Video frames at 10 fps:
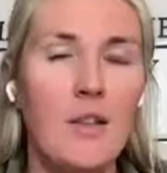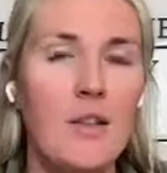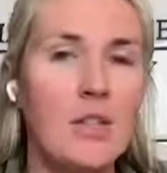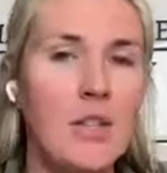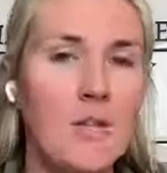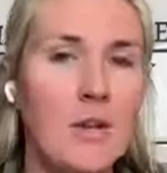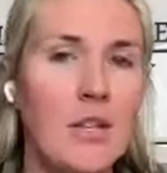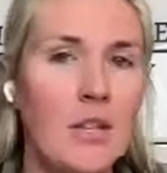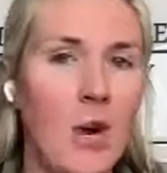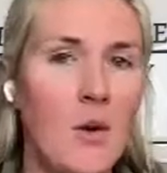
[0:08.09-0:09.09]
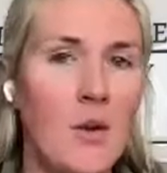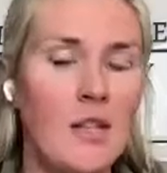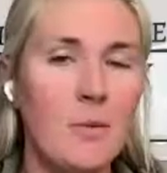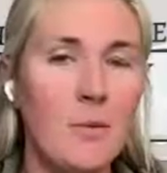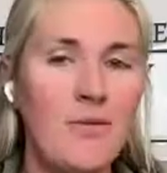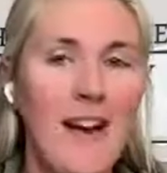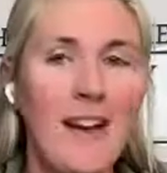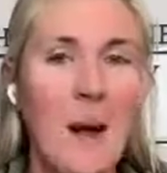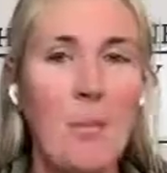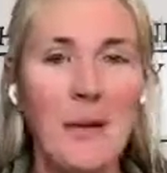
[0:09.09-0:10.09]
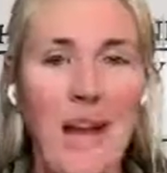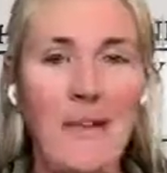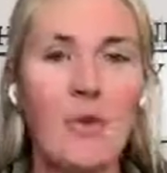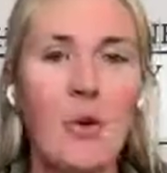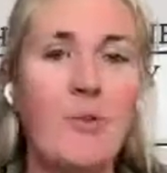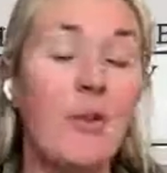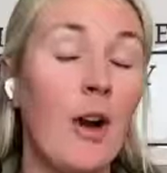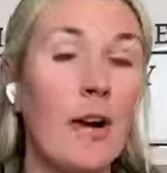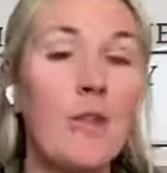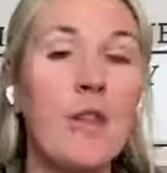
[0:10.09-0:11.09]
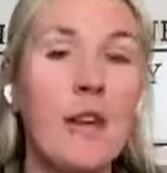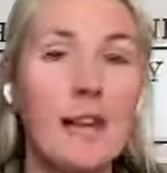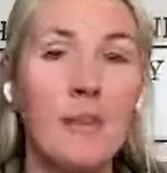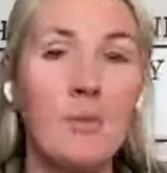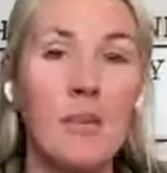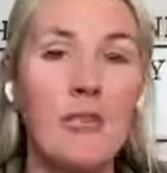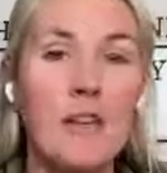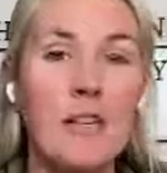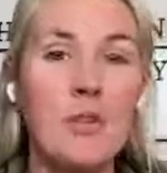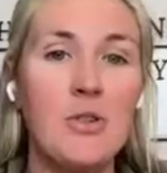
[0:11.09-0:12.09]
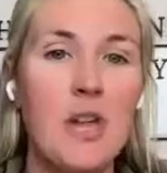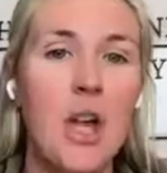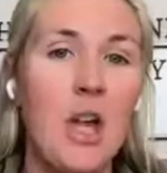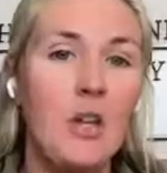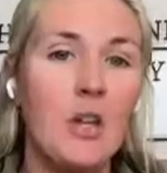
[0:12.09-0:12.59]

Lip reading: The vision for this show is to provide a platform for health and healing professionals